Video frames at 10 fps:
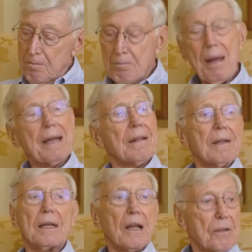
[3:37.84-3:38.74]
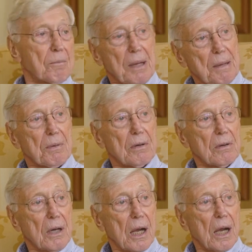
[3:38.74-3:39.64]
better than other
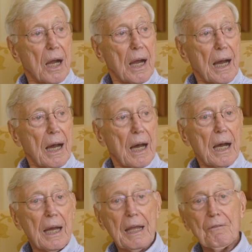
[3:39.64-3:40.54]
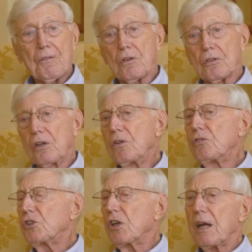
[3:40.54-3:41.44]
people, if you
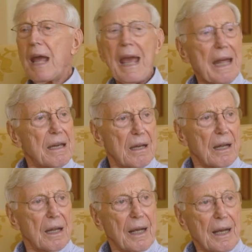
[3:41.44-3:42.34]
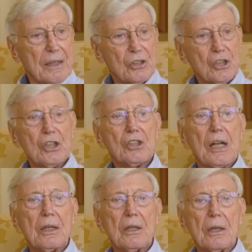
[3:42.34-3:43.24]
use your head. And she
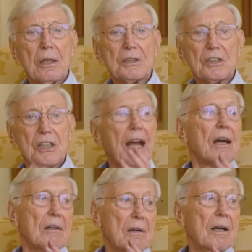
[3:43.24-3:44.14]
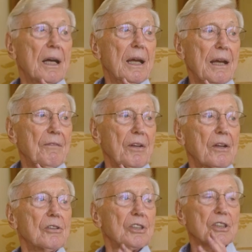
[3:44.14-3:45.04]
said, sechel. If you
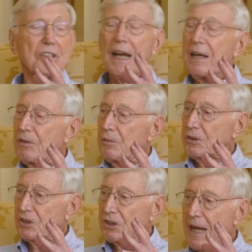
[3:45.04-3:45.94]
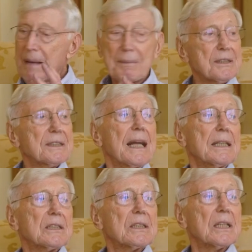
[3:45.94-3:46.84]
use a sechel, which is common
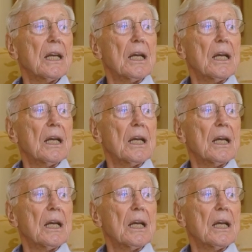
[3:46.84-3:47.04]
sense,